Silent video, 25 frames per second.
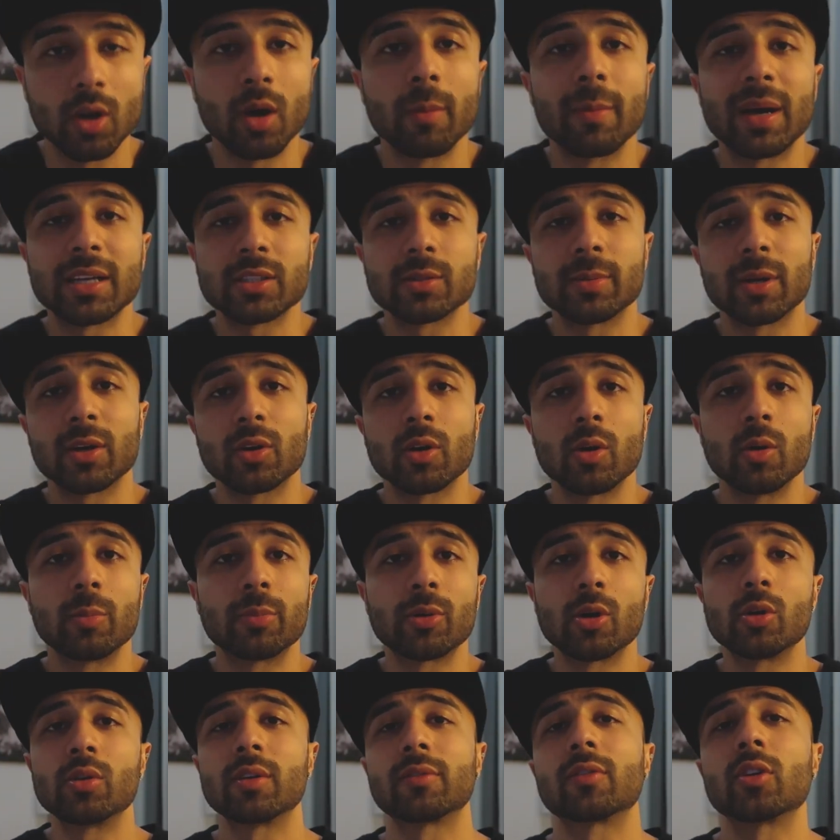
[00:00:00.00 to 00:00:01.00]
Going back to my
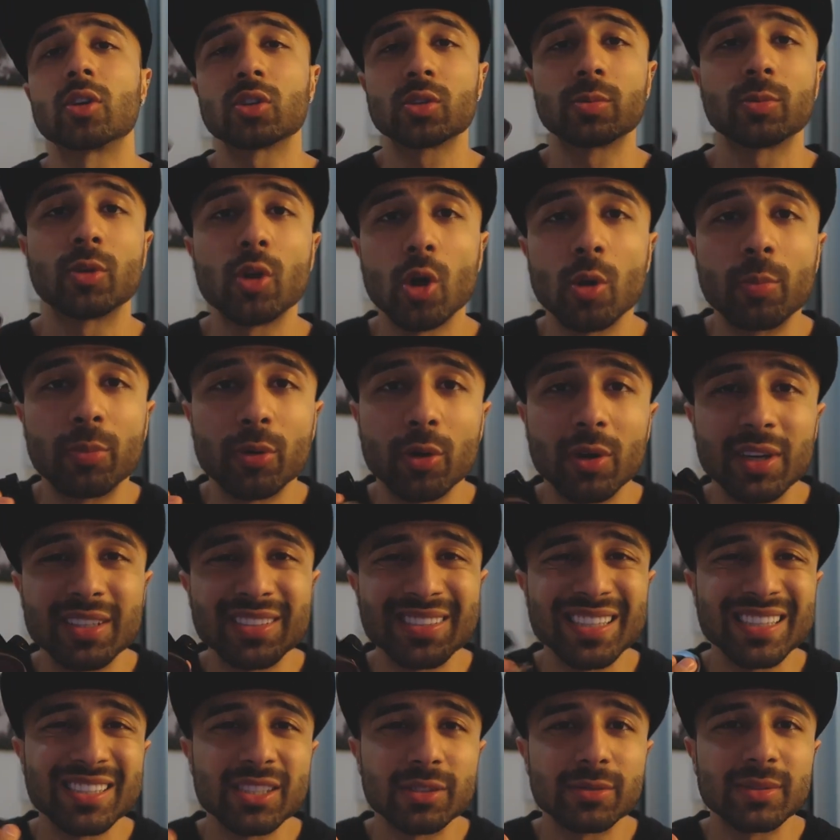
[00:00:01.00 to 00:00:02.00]
GoPro, I've got some GoPro
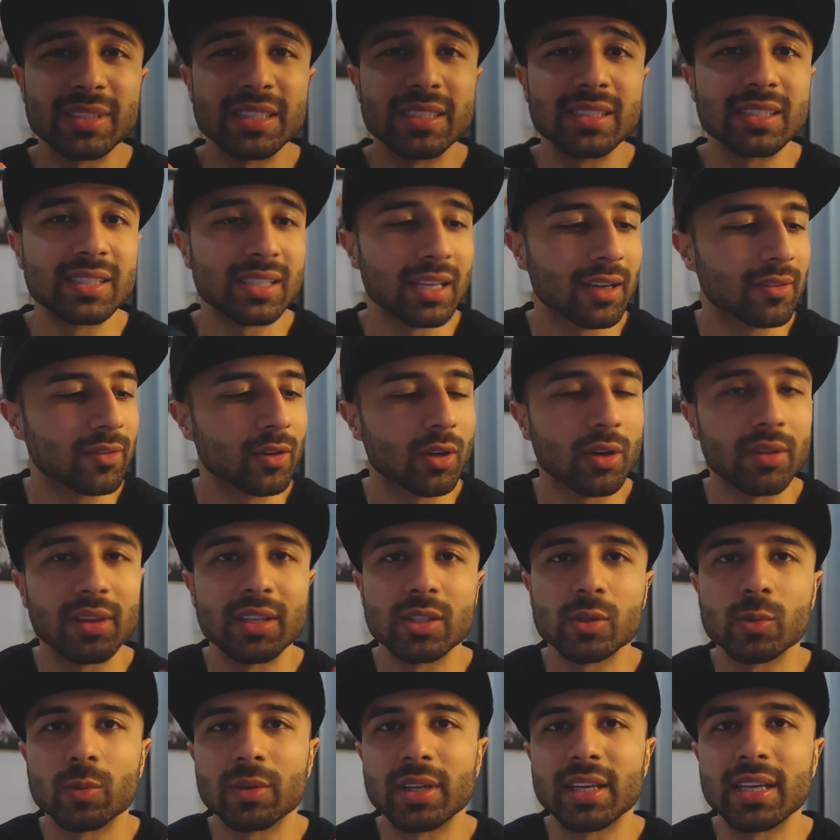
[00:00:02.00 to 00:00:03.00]
accessories. I've got
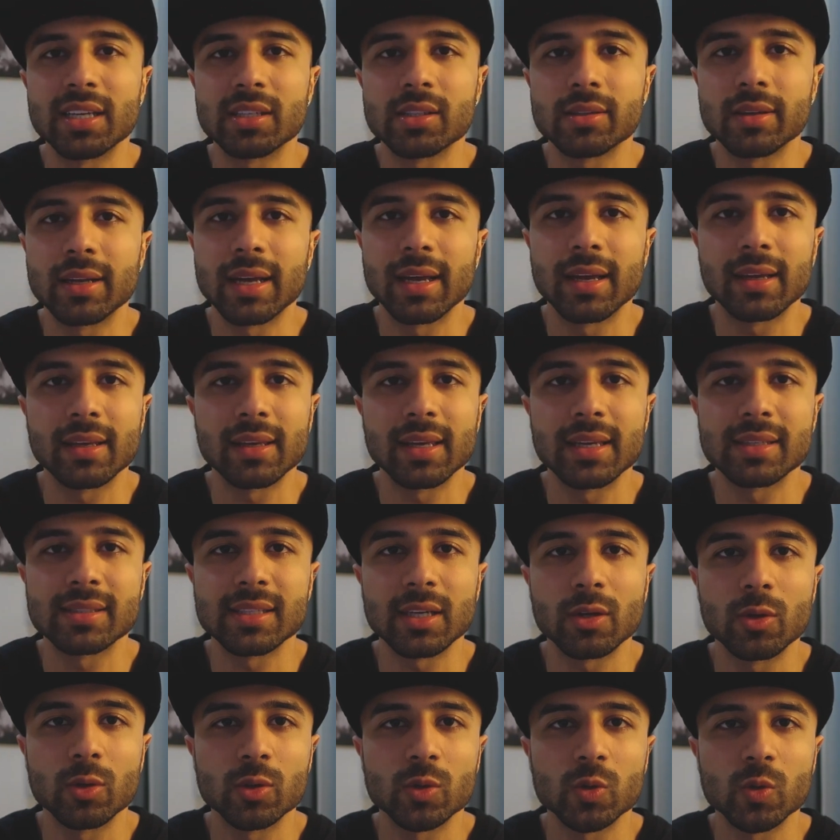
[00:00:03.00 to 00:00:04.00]
this one here so that in
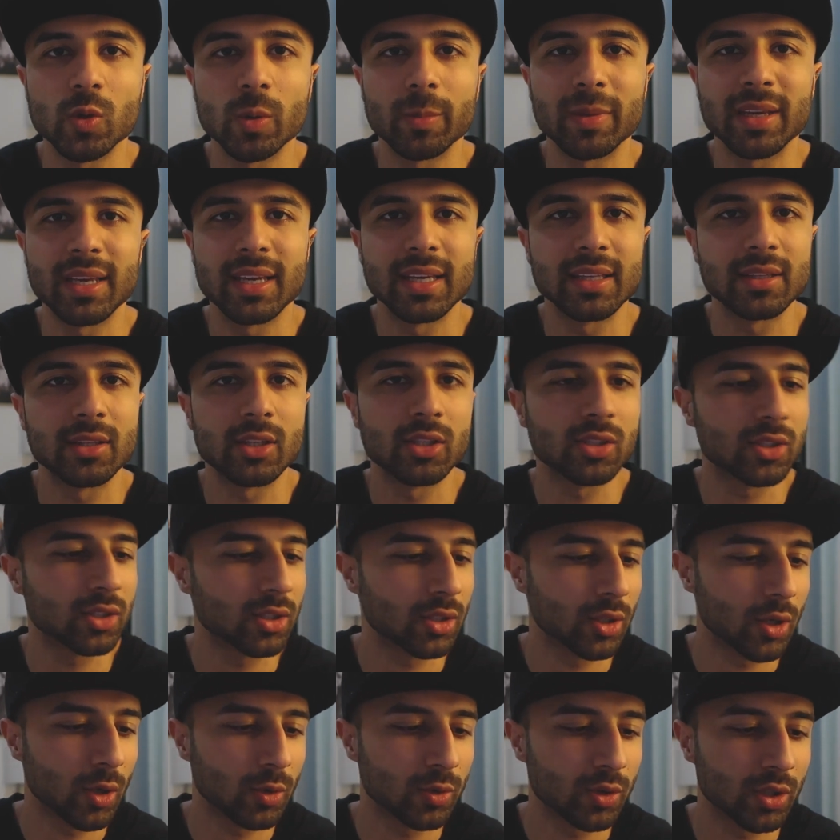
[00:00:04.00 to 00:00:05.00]
case I go swimming, it
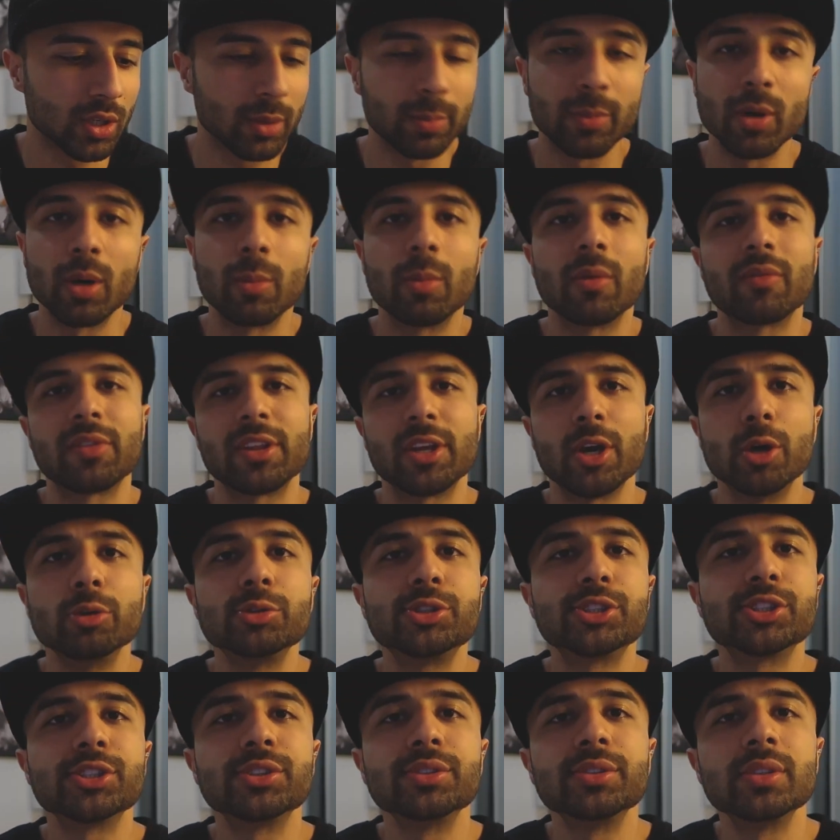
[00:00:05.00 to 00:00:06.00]
doesn't go to the bottom of the
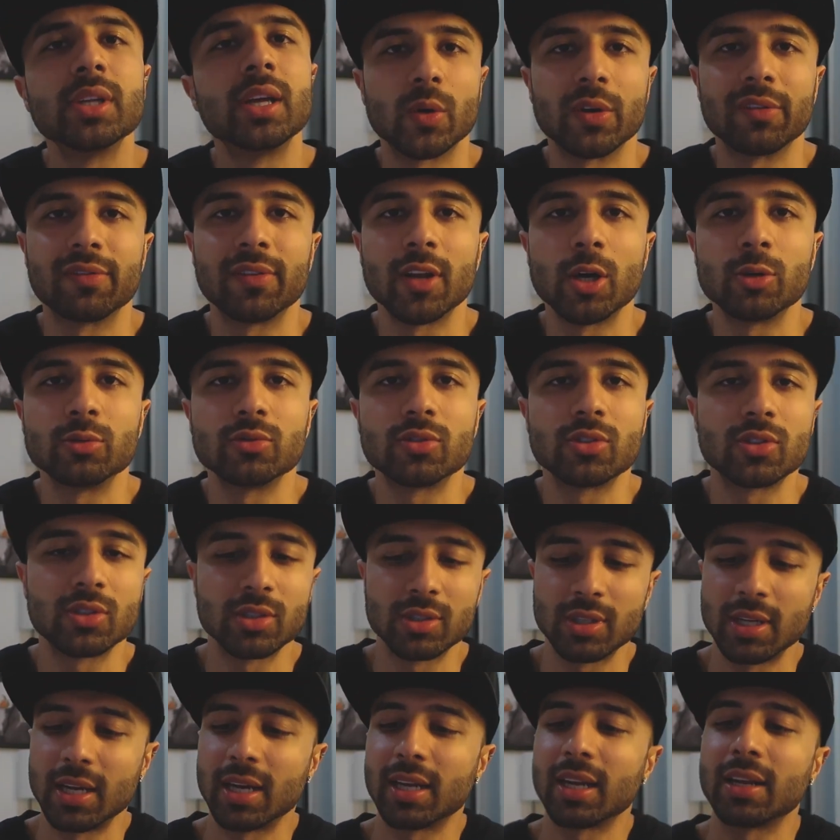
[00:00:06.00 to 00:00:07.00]
ocean, so it
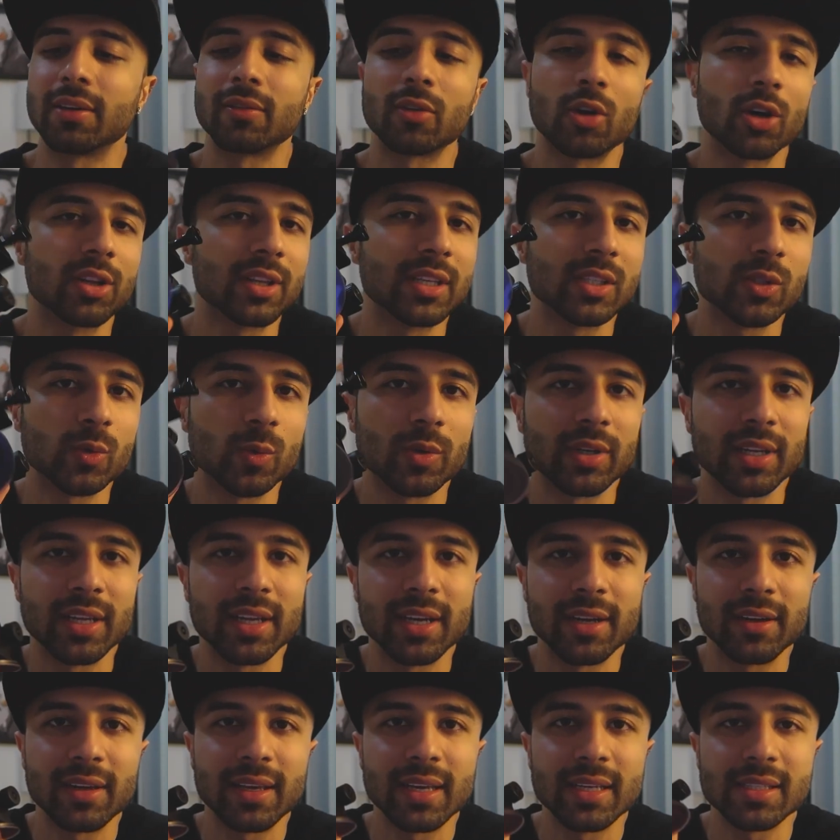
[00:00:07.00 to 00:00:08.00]
floats. And I've got this one
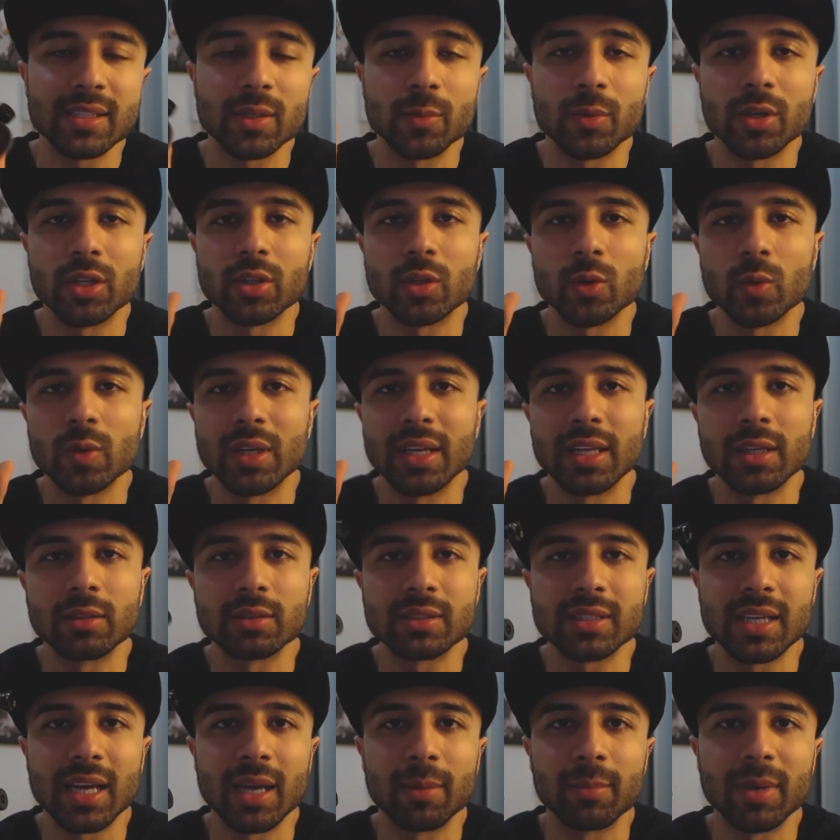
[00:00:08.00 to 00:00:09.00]
here in case I want to do a
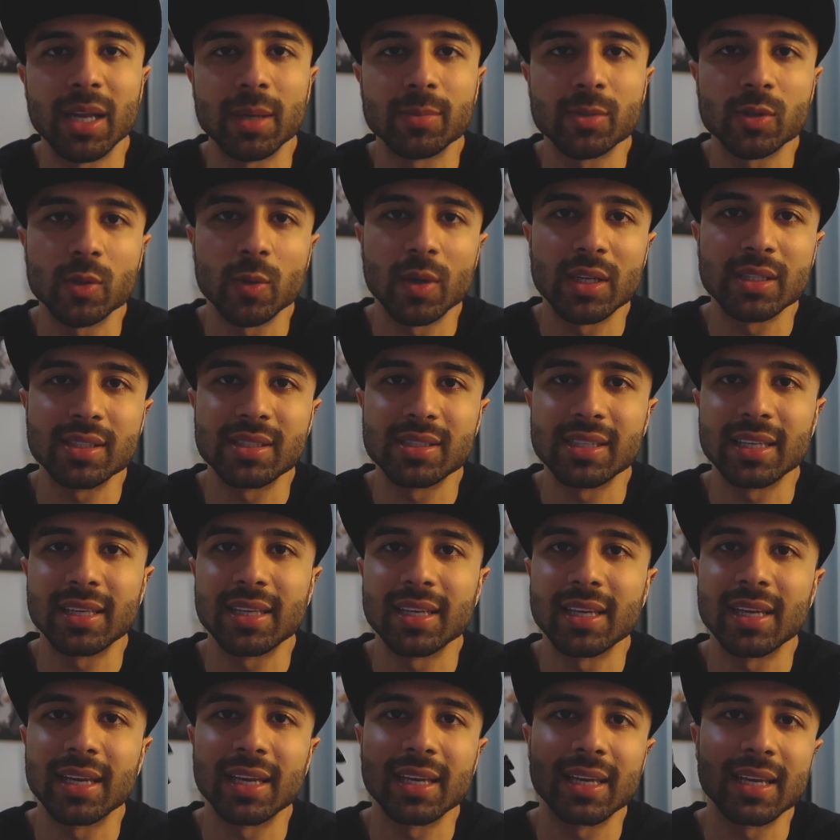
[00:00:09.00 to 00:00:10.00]
little time lapse, so I
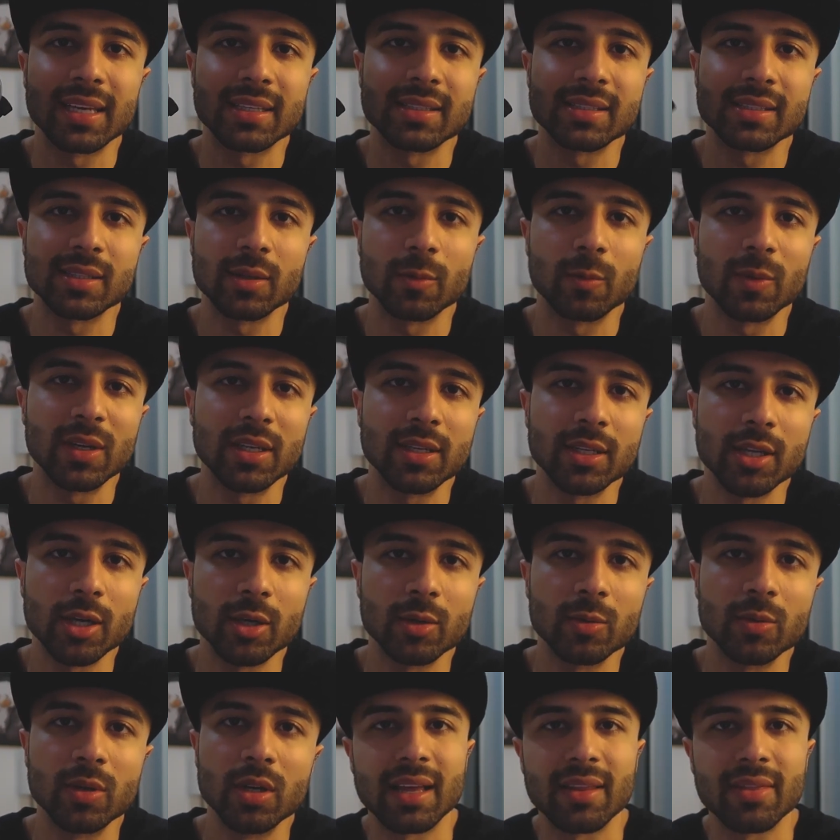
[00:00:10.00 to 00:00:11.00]
stick it against the
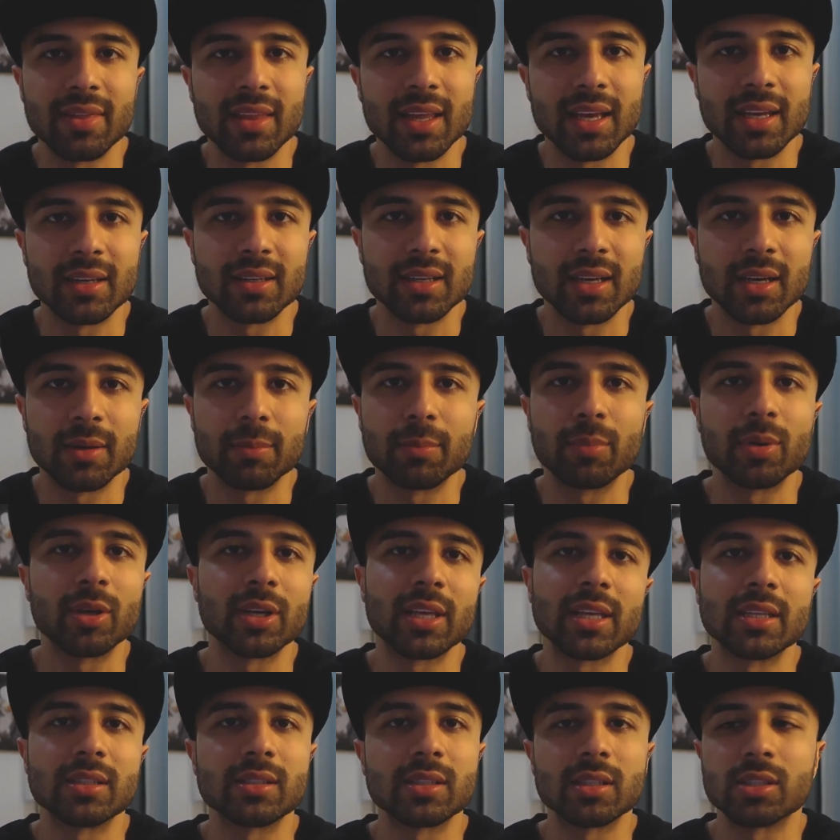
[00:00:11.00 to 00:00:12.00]
window and then
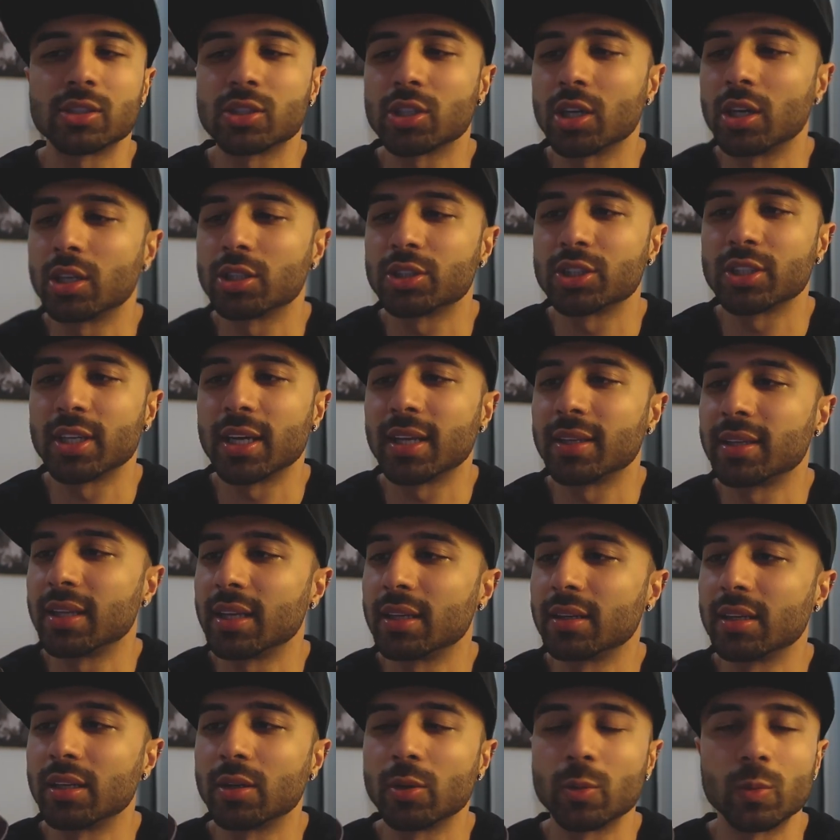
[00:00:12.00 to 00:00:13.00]
plug it into the charger, and
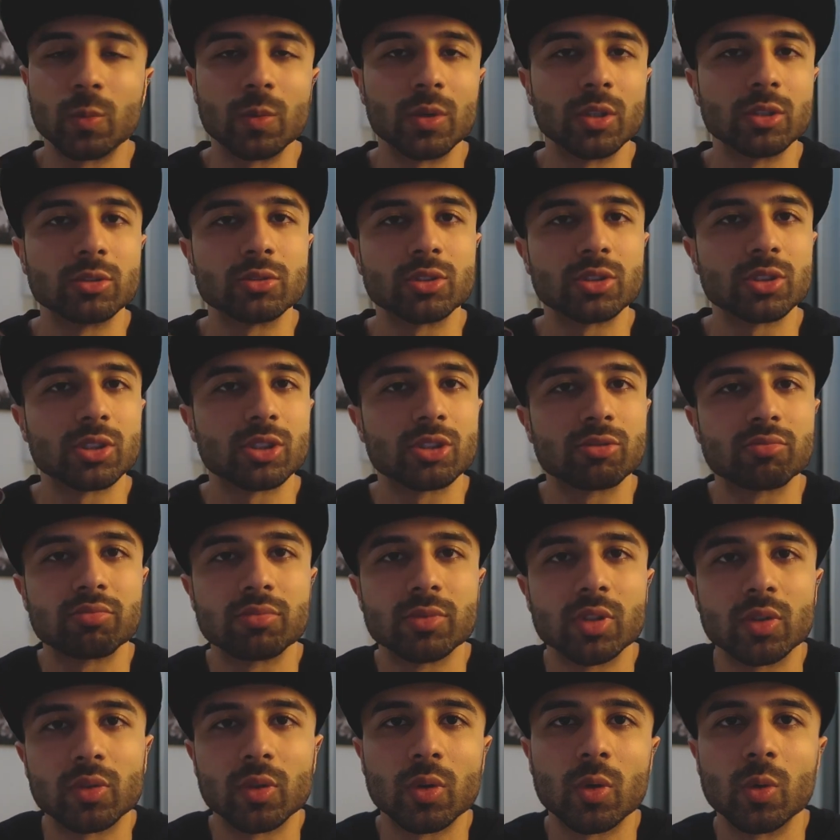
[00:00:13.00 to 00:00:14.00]
then it will just
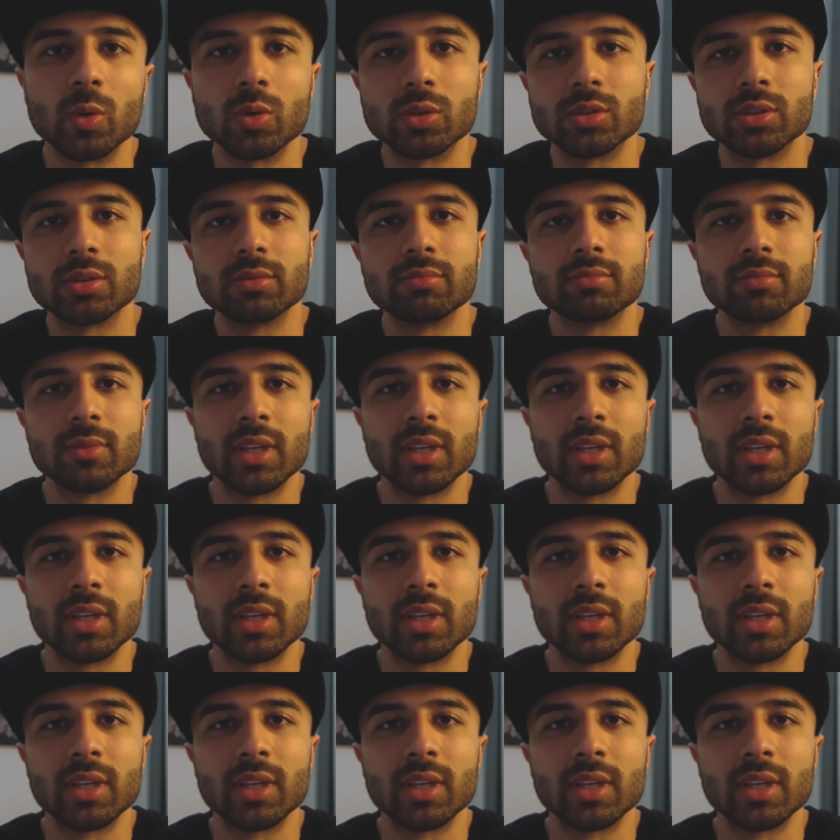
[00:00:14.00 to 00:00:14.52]
record